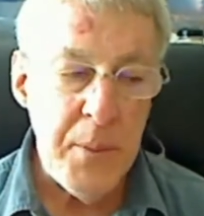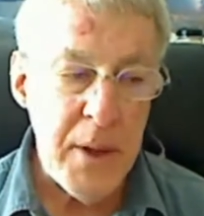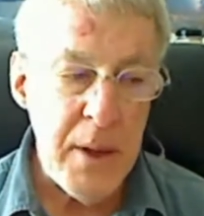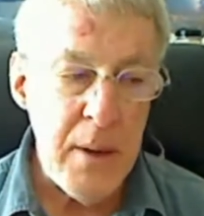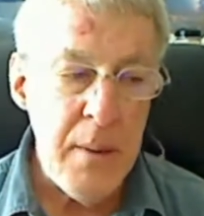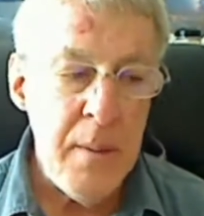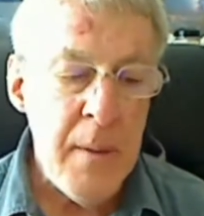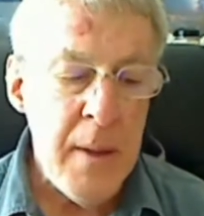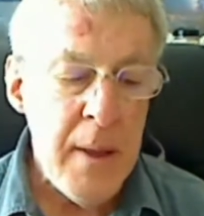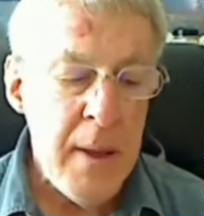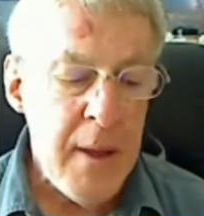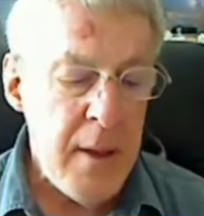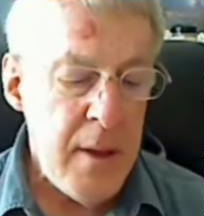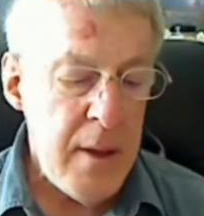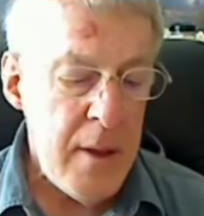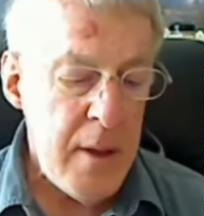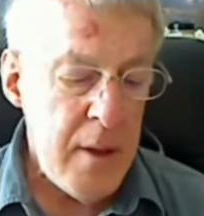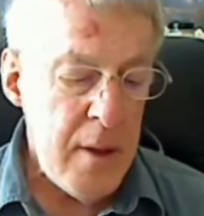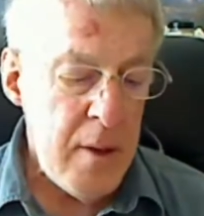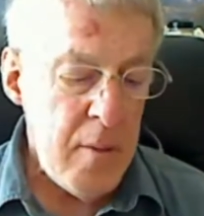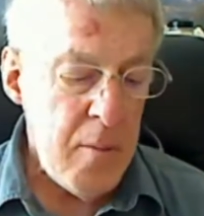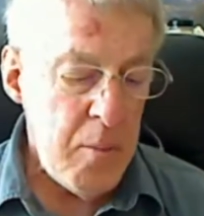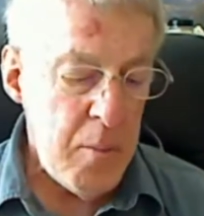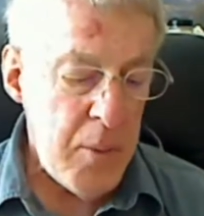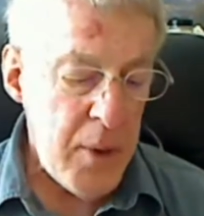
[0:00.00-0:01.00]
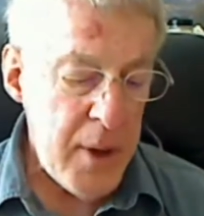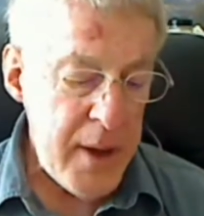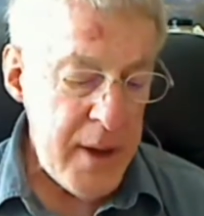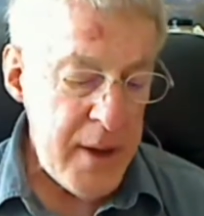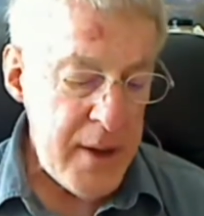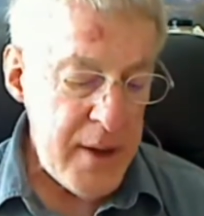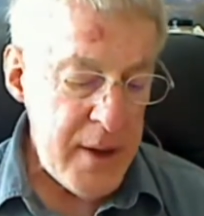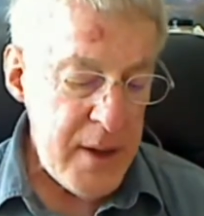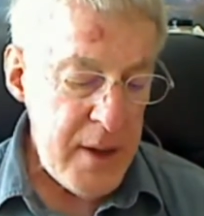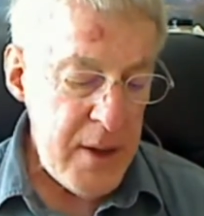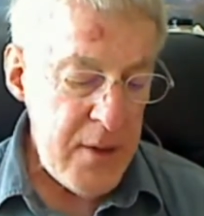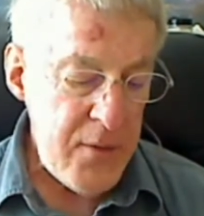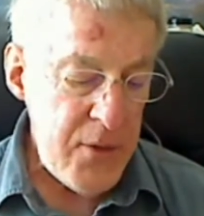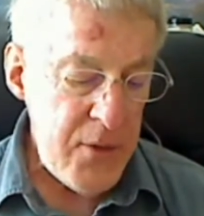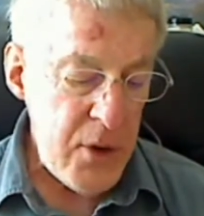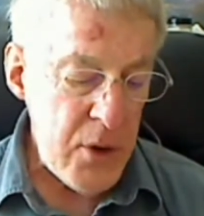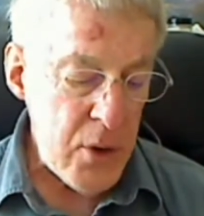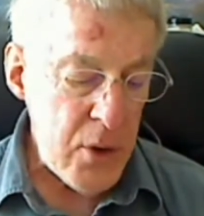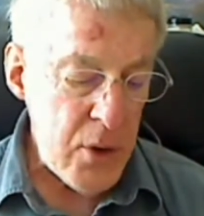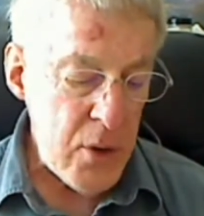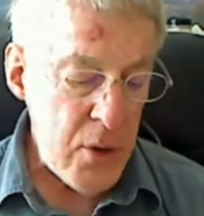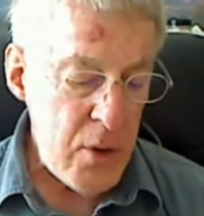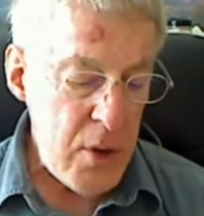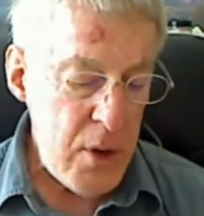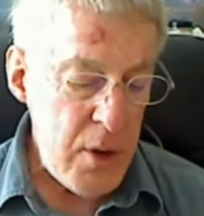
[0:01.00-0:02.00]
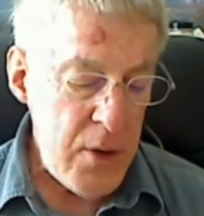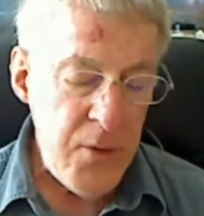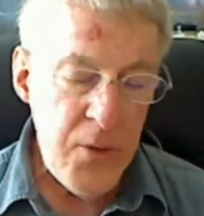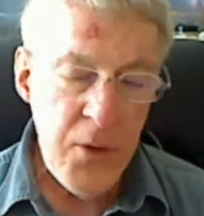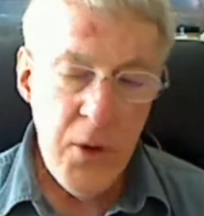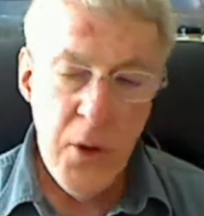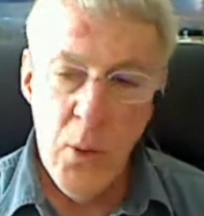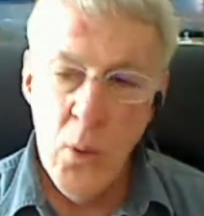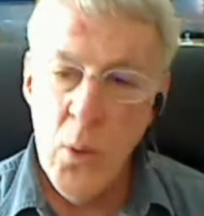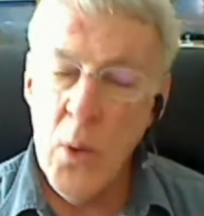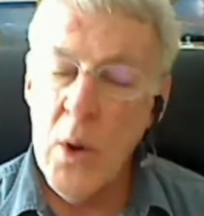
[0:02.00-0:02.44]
But if you